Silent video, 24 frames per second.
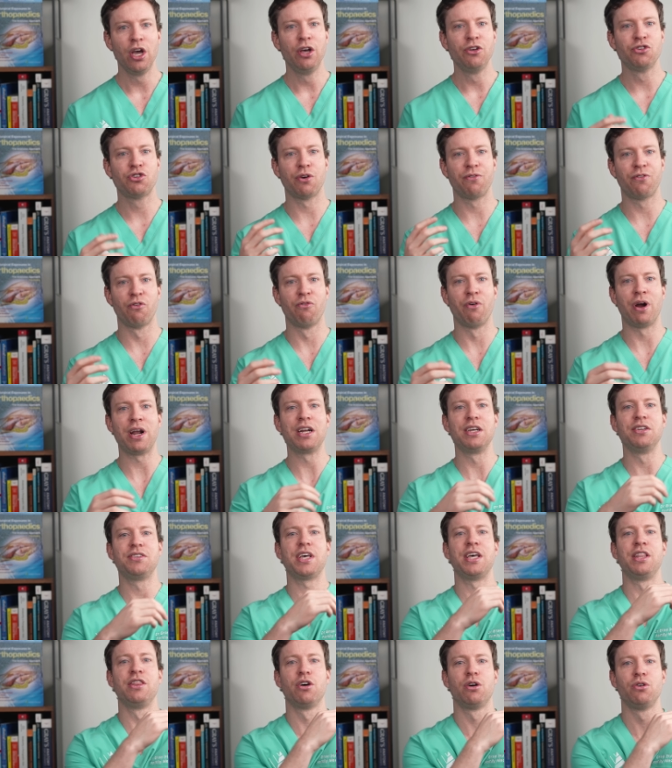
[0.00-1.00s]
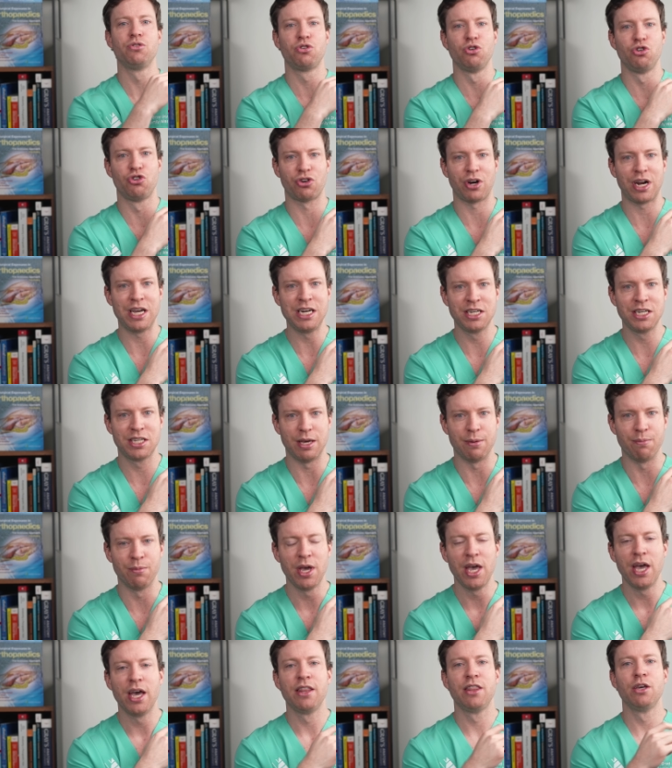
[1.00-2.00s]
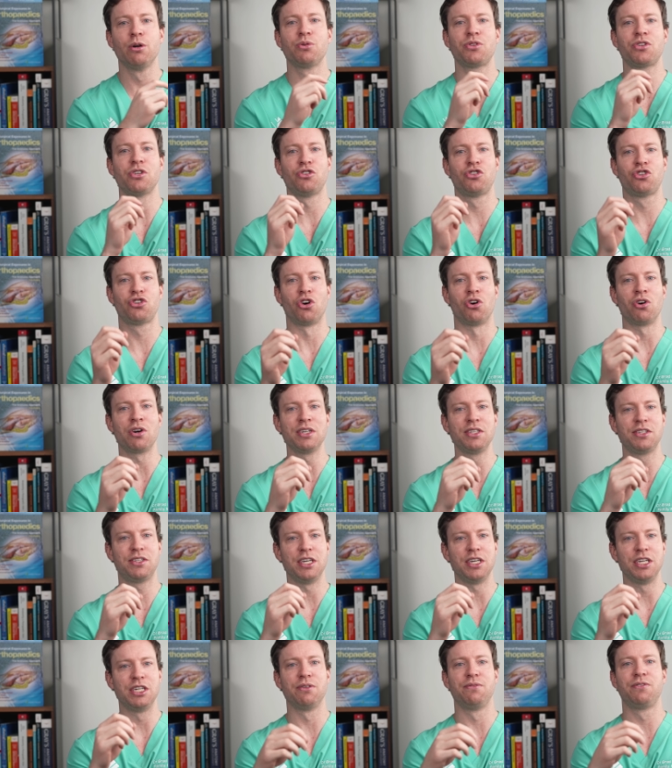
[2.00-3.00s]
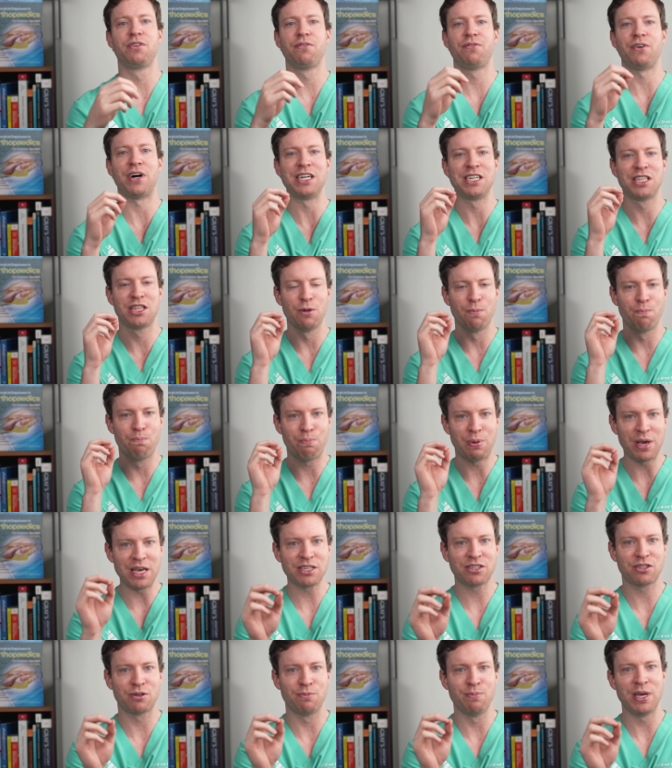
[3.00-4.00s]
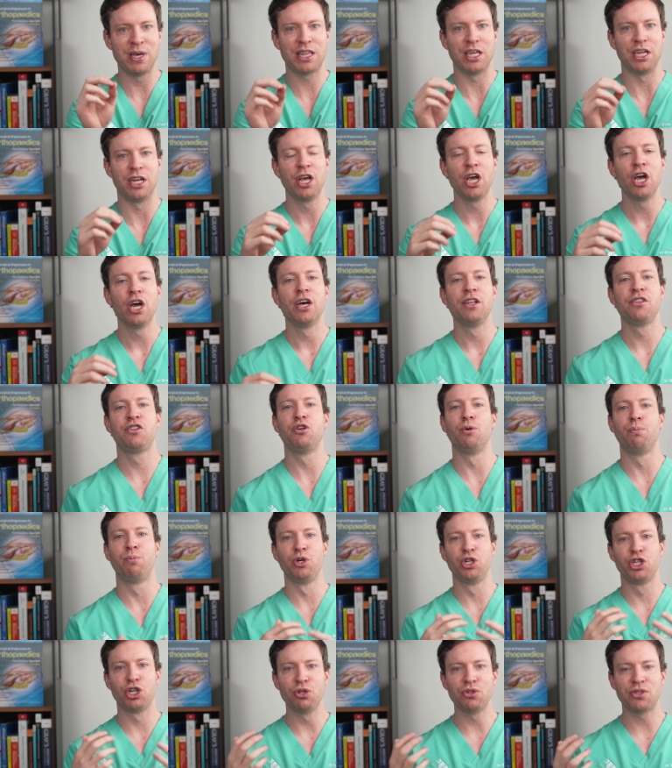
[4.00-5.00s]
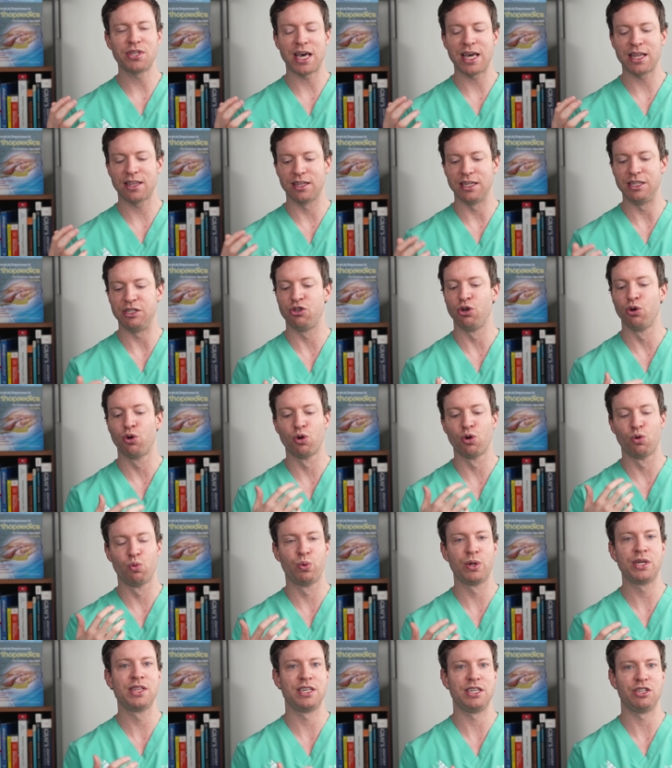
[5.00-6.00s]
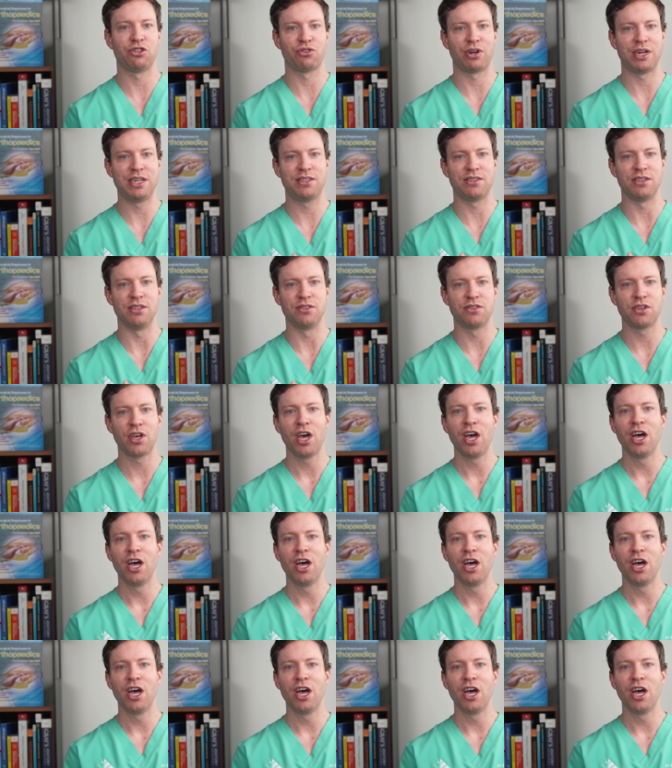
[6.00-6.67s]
So for runners and those who trained them, there was a strong incentive to find the best method to produce athletes who could win these races.